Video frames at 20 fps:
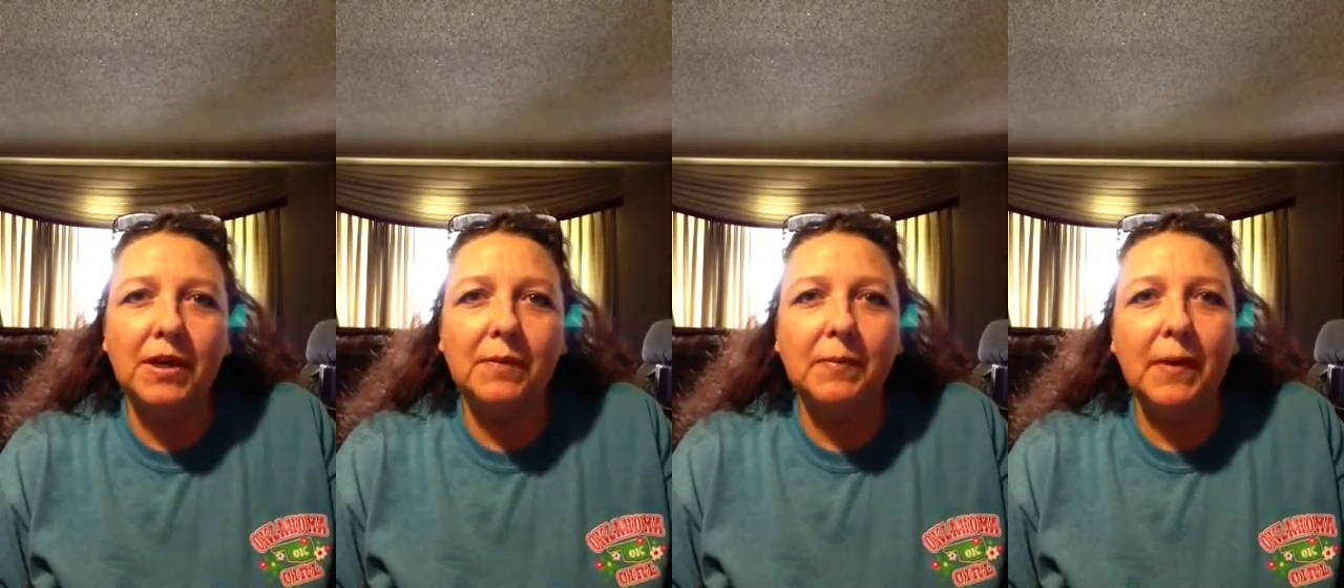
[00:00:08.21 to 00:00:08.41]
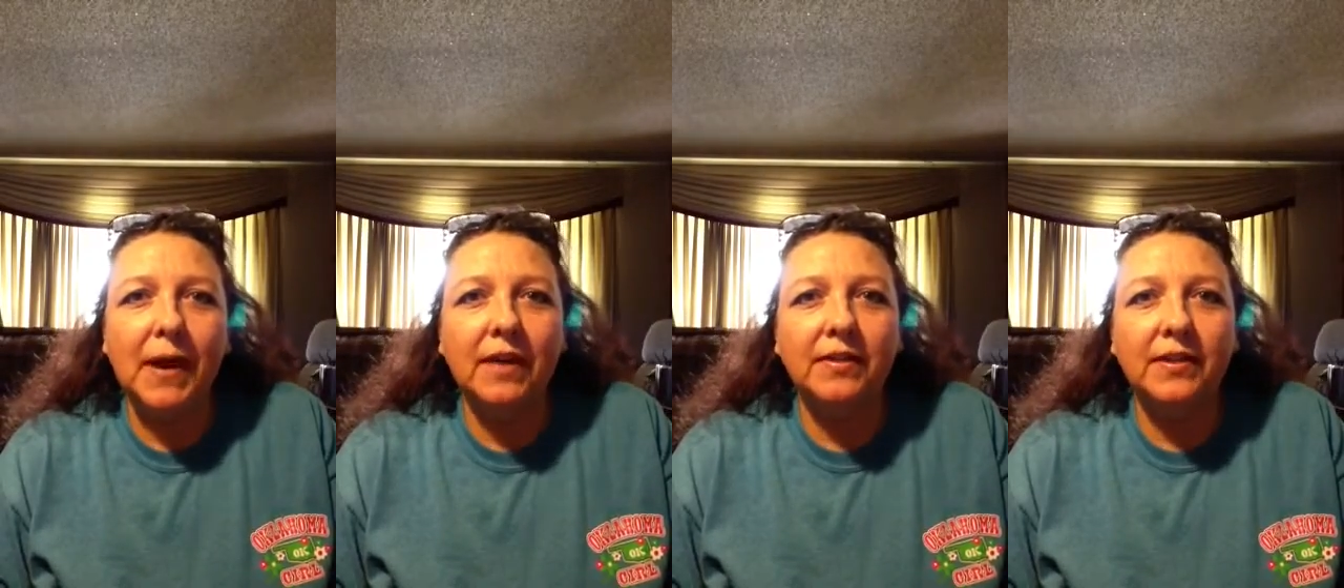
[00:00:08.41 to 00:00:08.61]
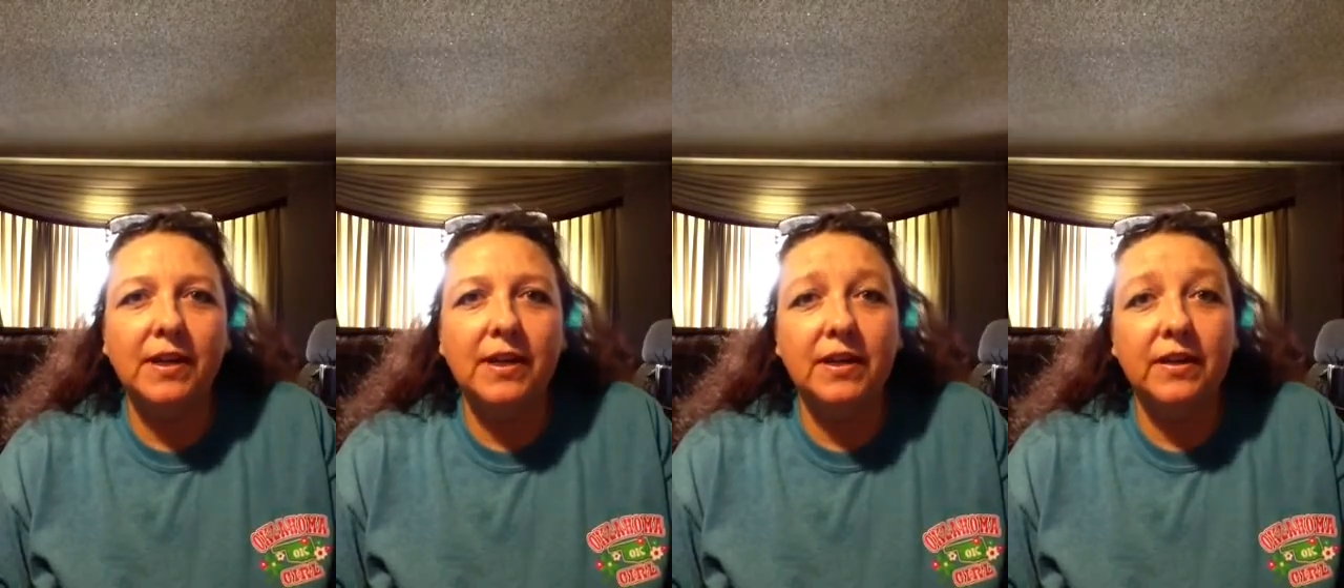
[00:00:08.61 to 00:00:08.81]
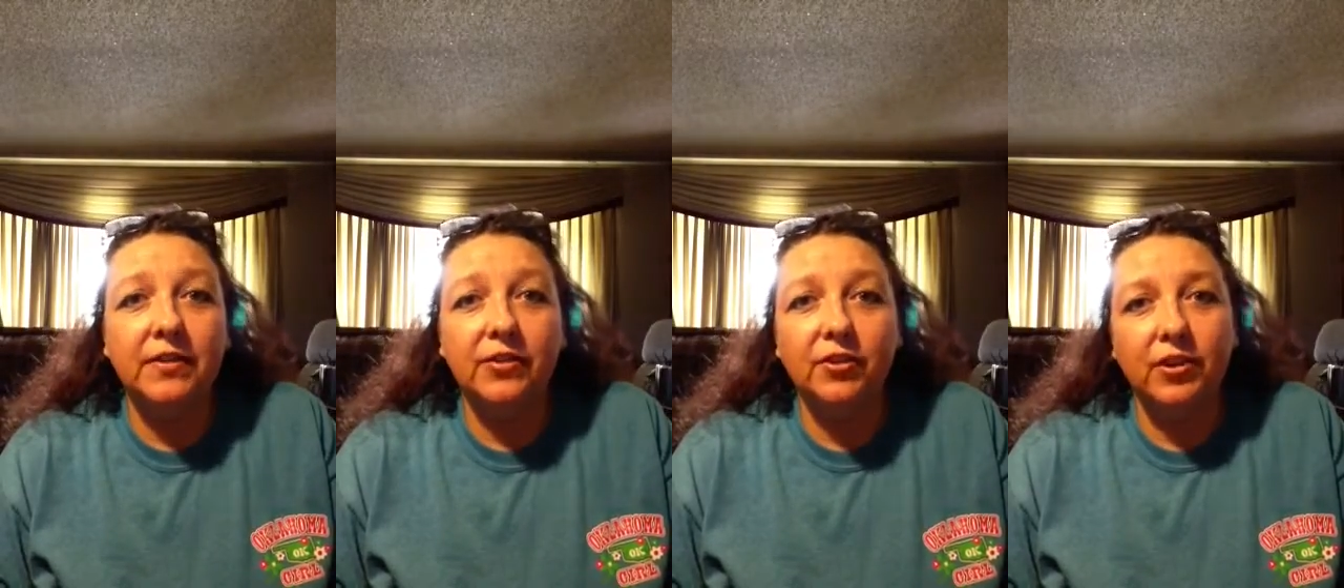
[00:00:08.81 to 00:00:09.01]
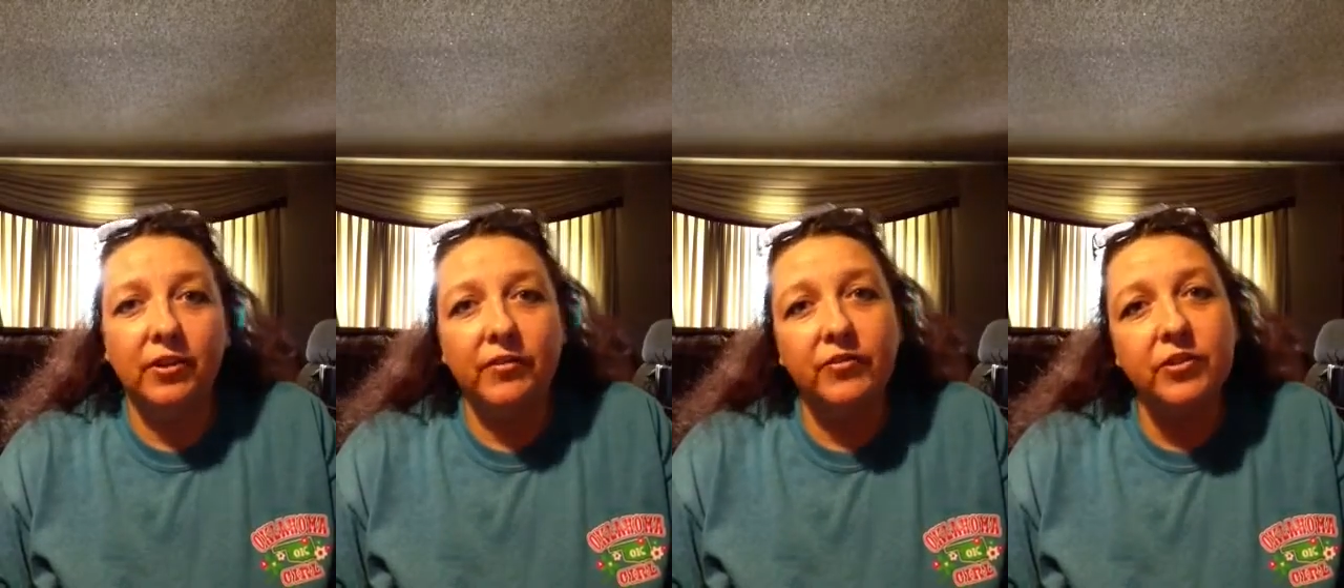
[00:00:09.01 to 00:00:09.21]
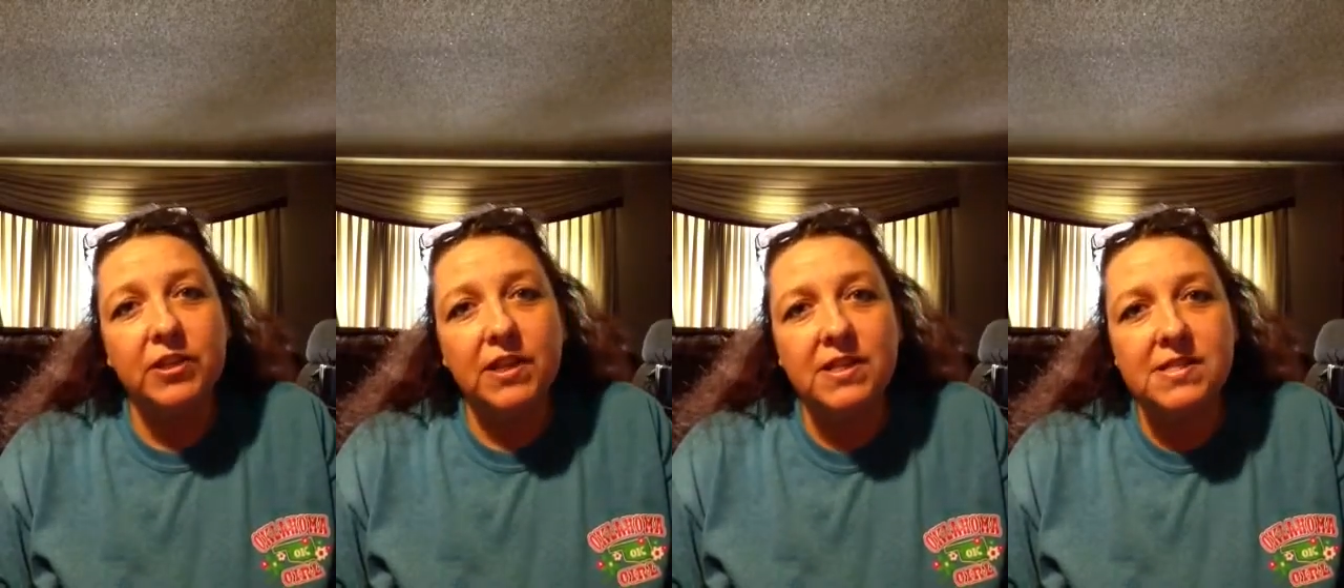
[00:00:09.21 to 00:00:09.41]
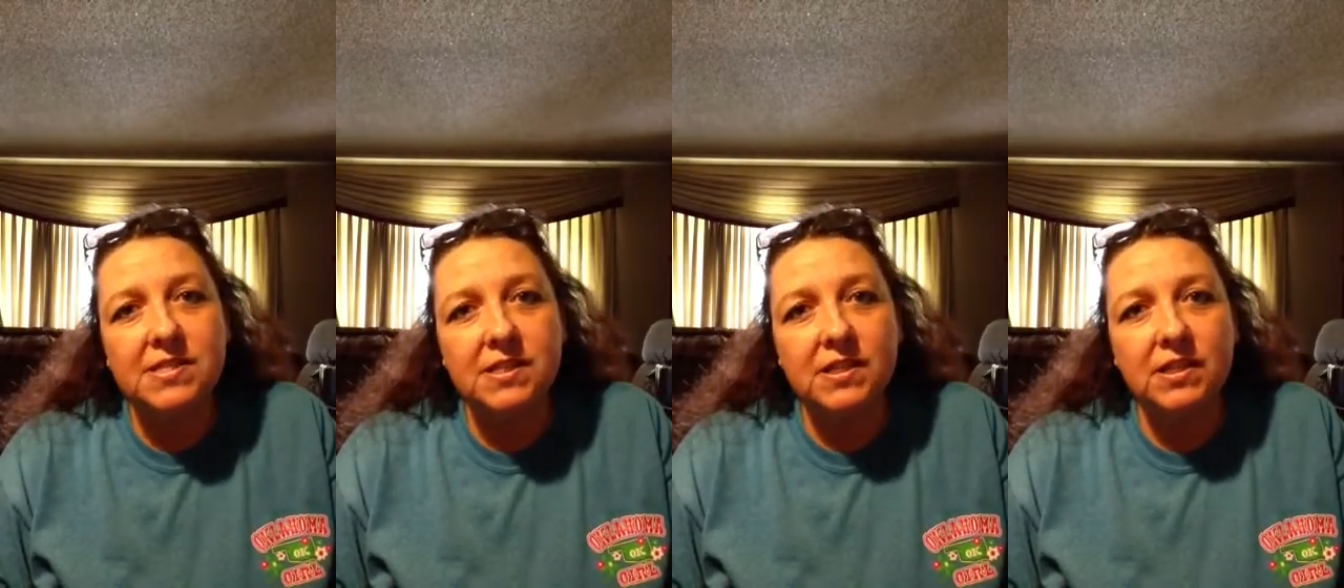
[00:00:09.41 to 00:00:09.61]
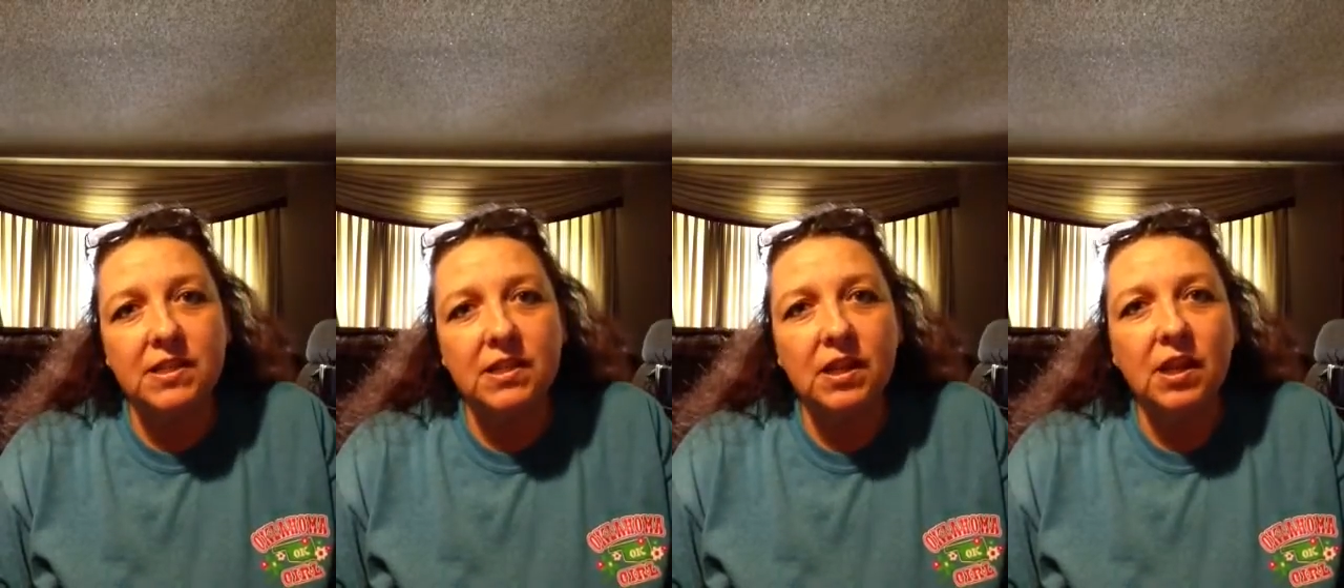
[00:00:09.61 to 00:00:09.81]
about they'd either never tasted
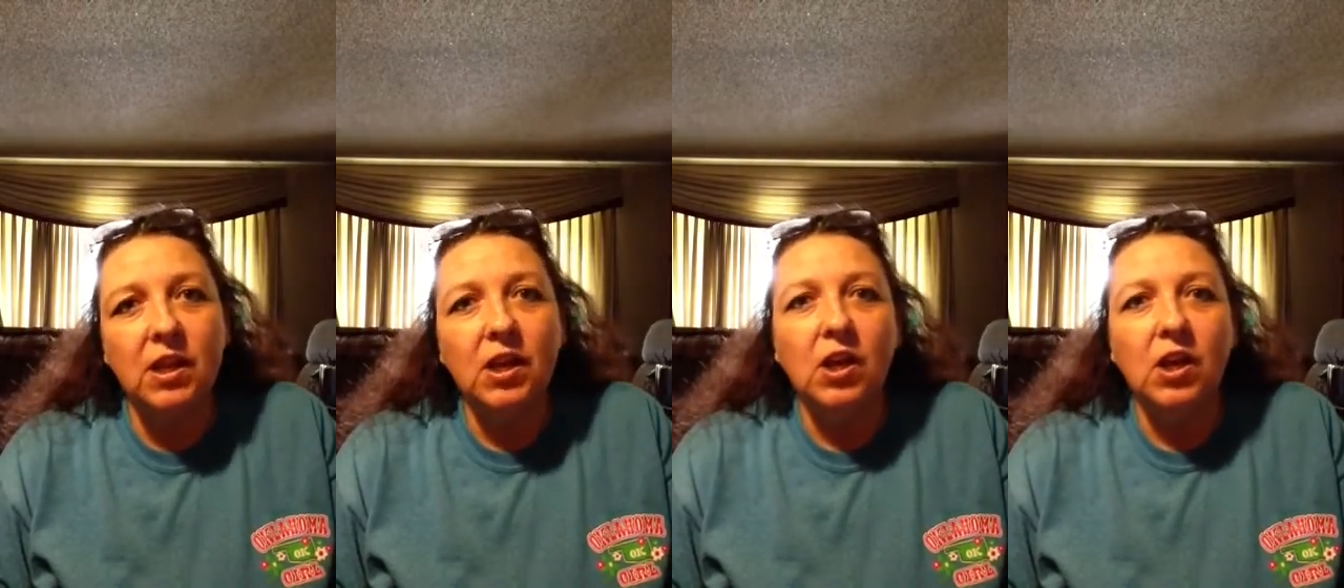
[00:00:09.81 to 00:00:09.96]
it